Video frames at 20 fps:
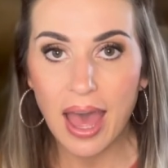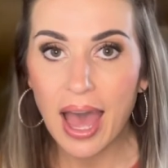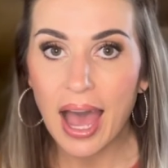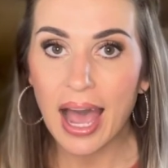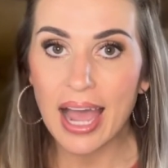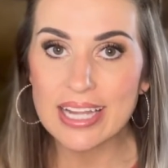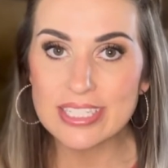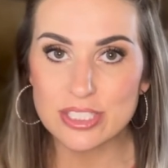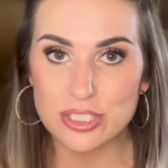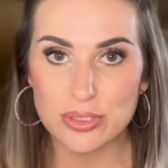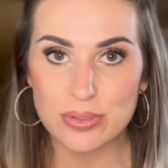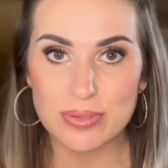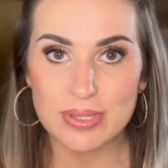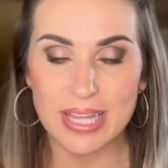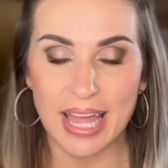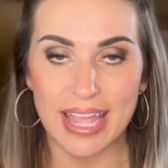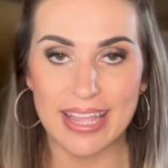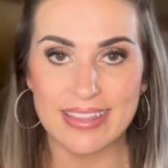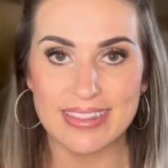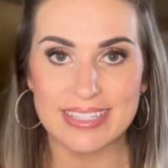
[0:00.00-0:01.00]
I do
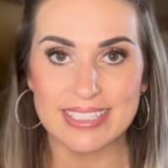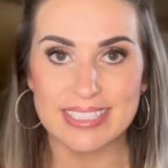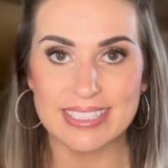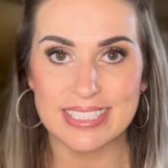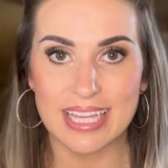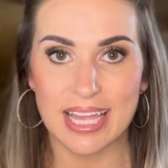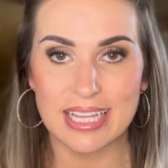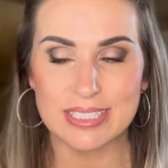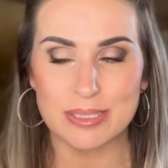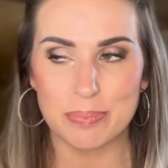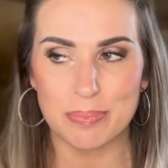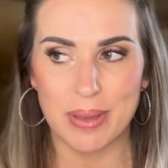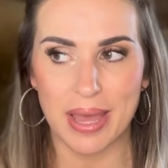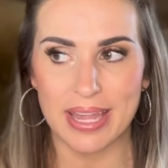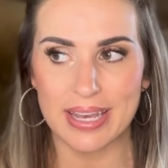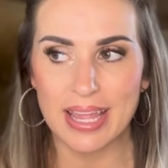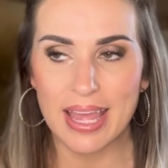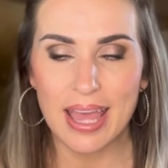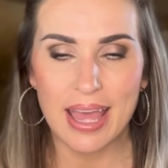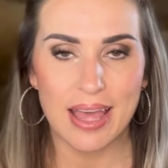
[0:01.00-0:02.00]
like this scent,
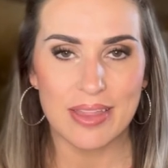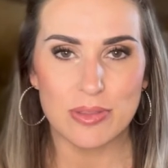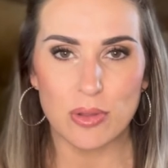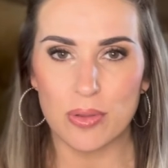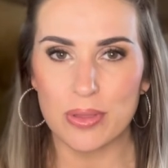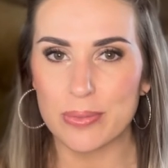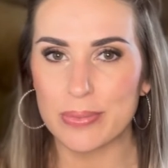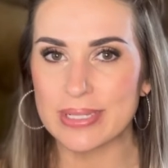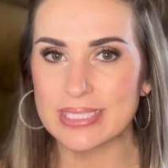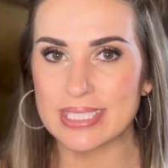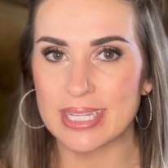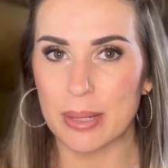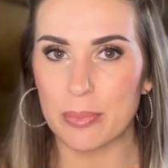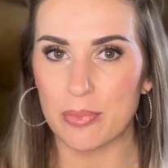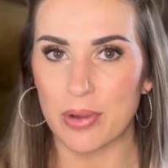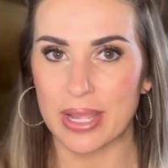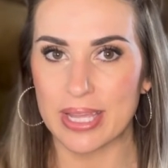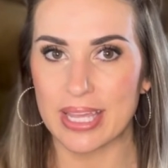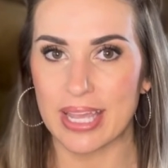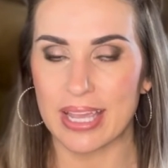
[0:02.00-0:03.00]
but the only reason I'm
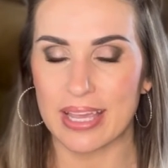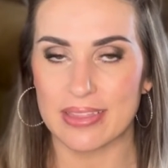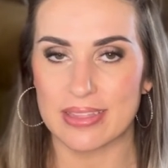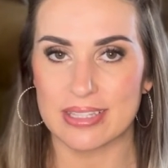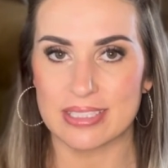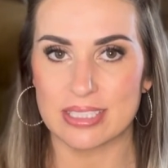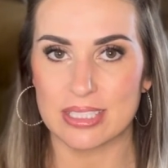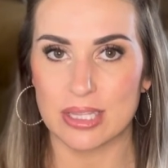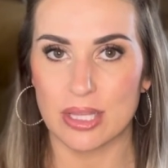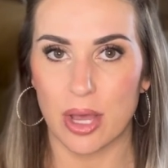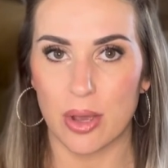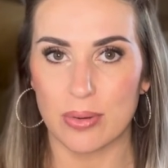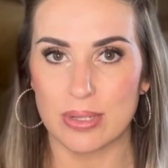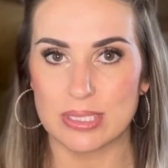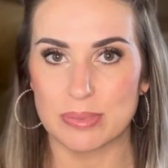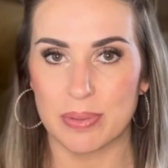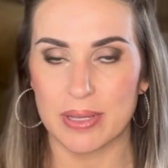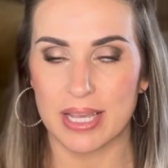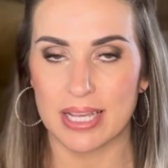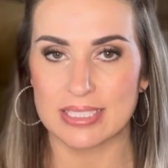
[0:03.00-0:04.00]
ranking it this low
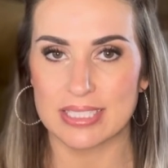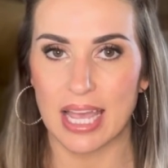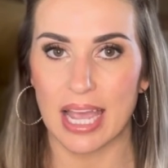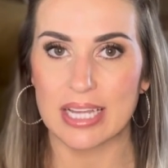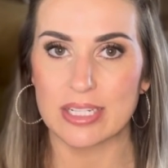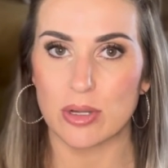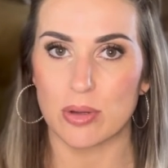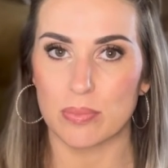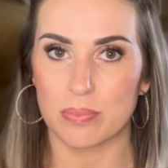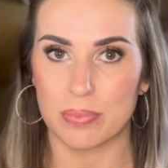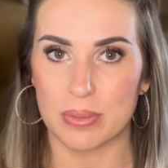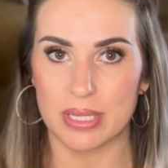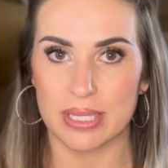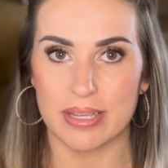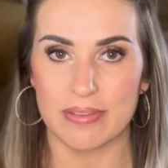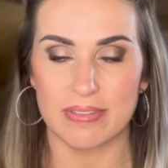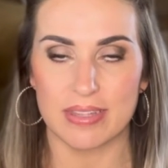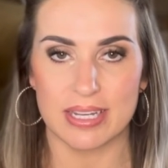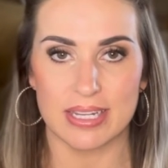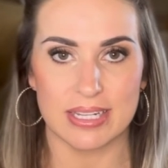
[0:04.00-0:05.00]
is because I don't
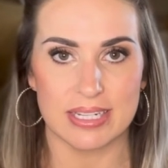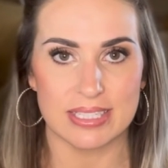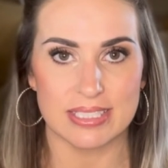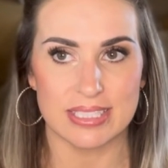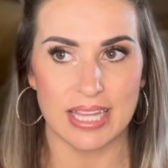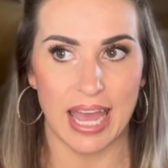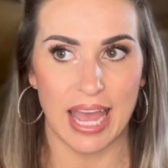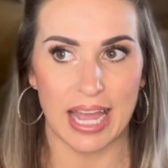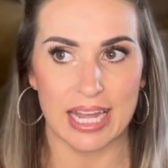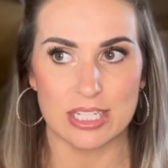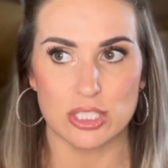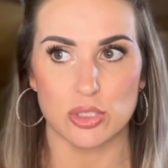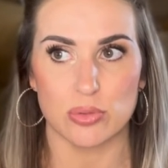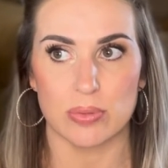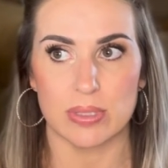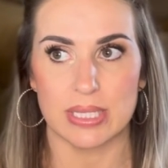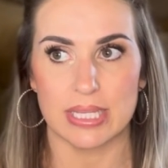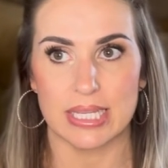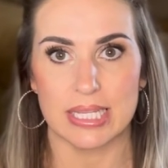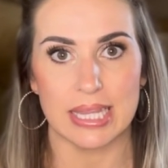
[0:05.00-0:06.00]
believe that it is
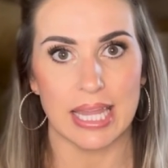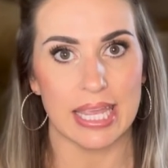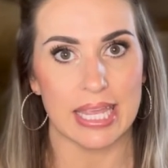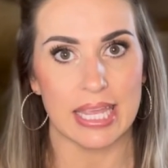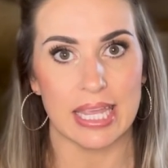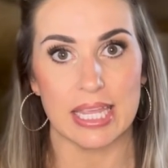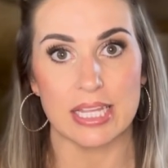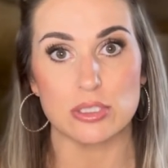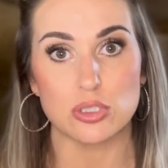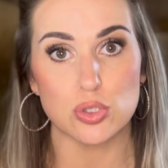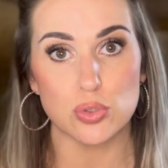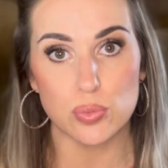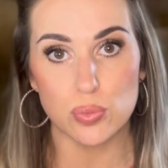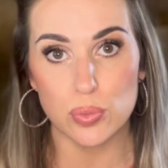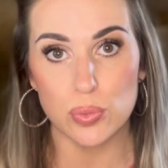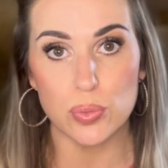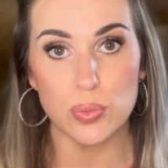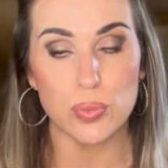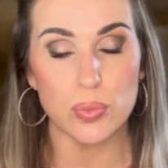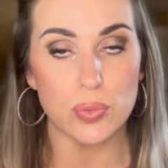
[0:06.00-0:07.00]
actually like a
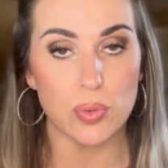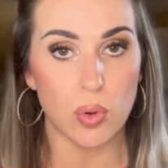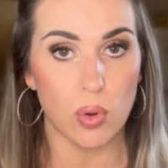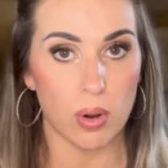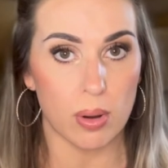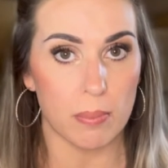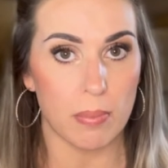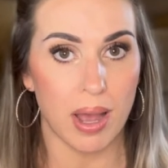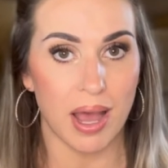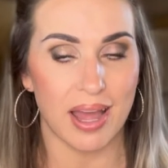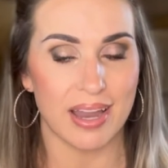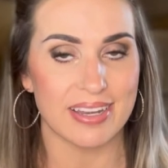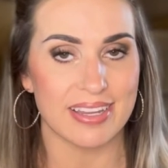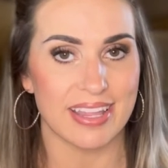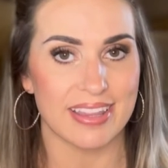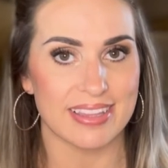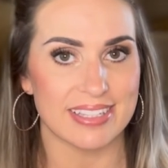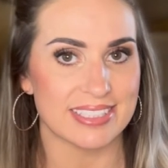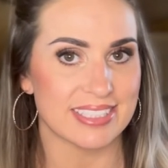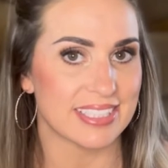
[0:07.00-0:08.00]
true gourmand
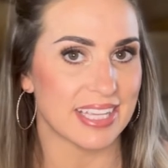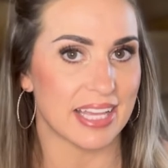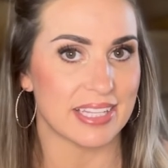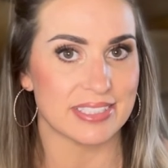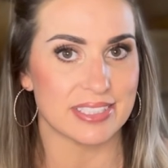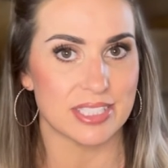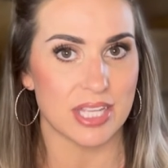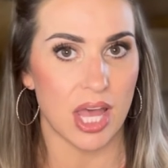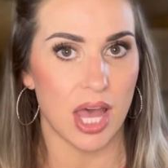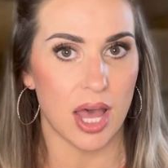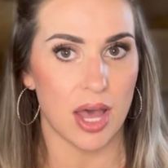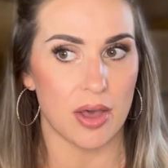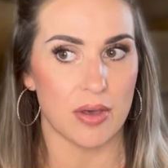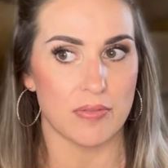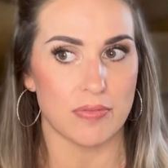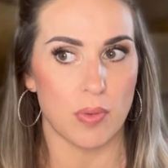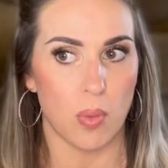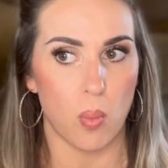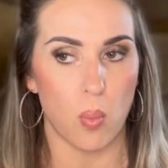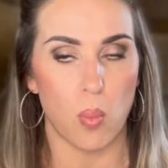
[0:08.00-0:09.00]
in the sense
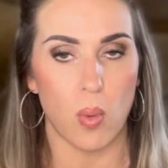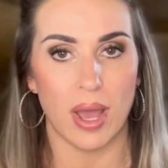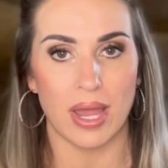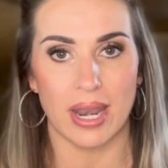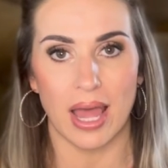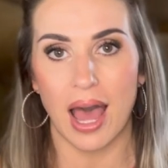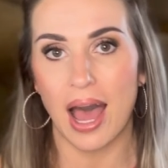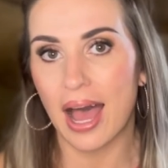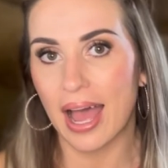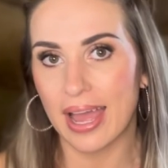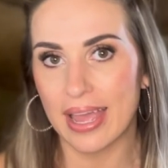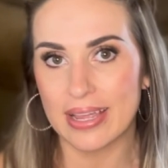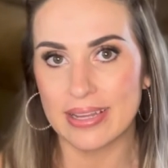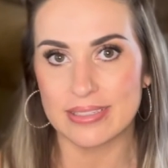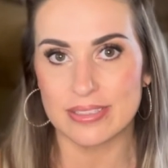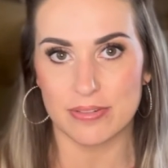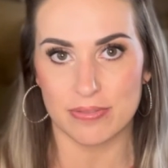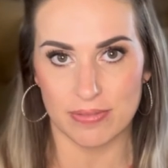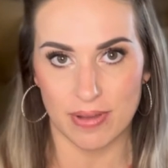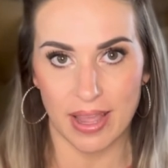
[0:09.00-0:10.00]
of what I
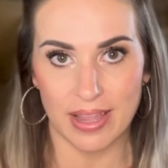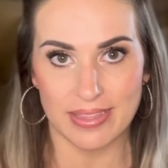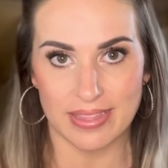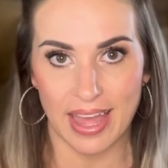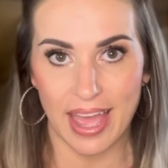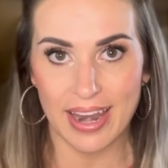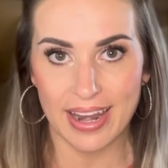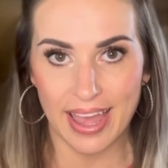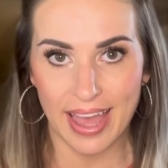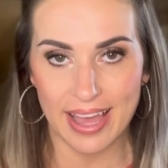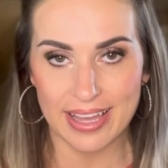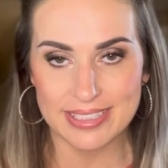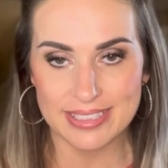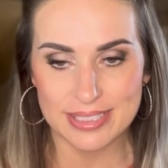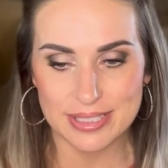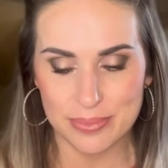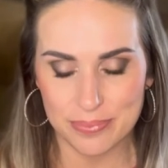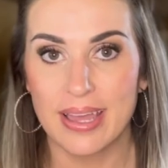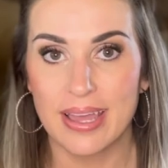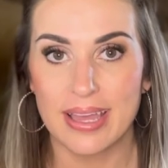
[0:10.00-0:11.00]
define that
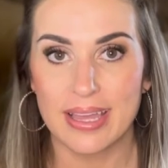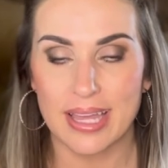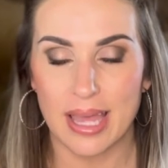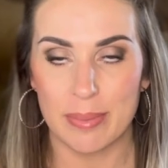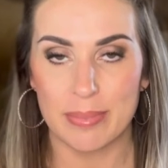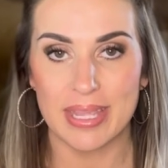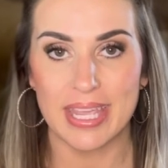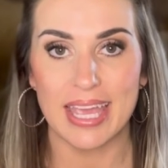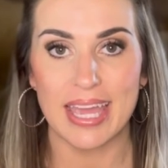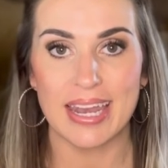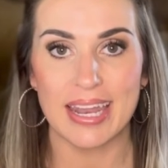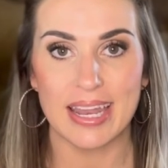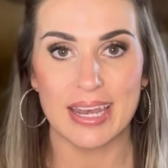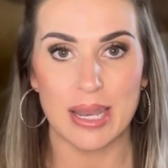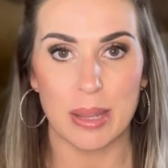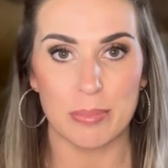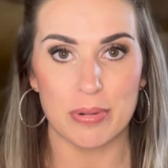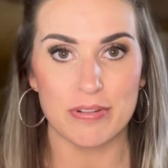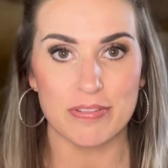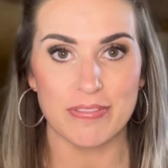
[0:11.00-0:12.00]
as. Coming in at
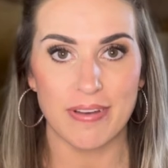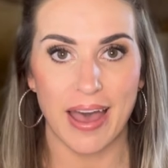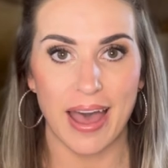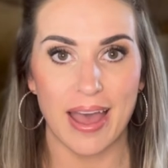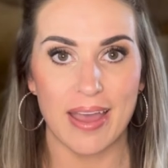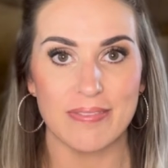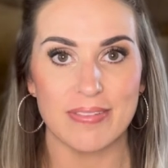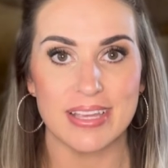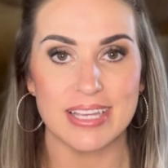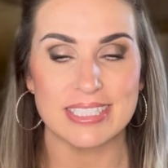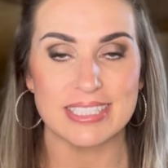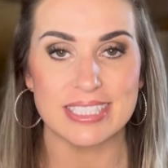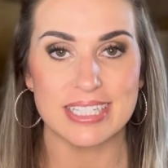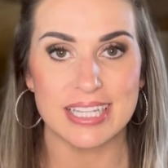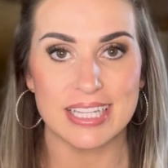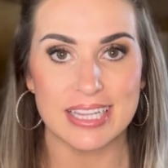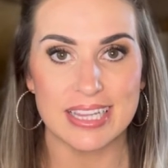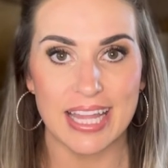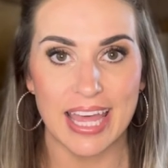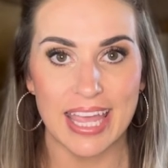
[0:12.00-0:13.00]
number five is
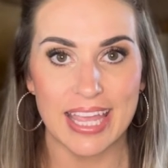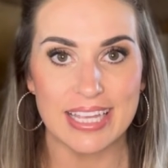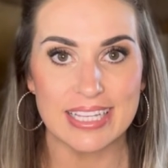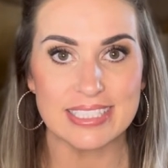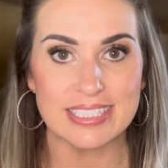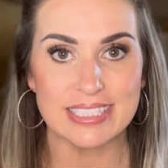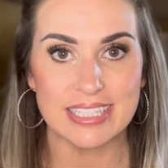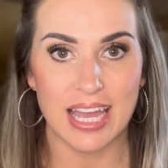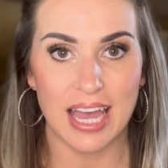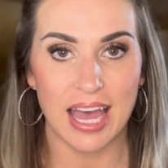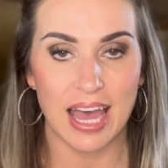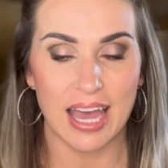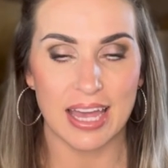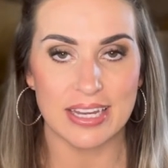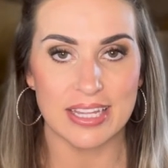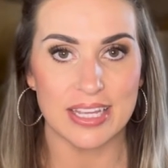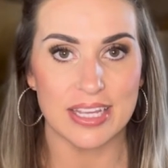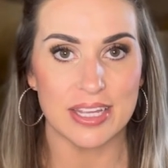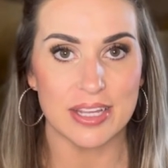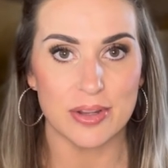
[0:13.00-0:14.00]
glazed
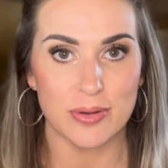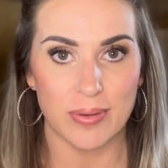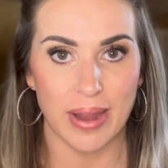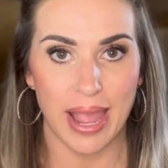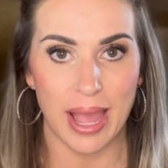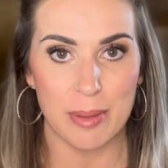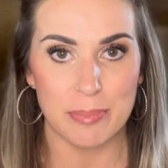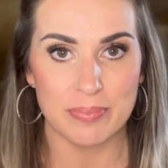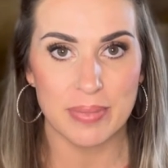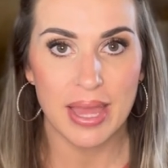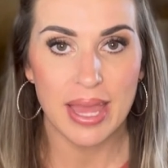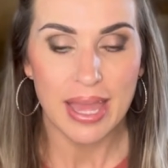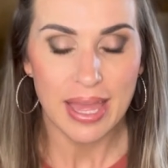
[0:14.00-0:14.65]
honey graham.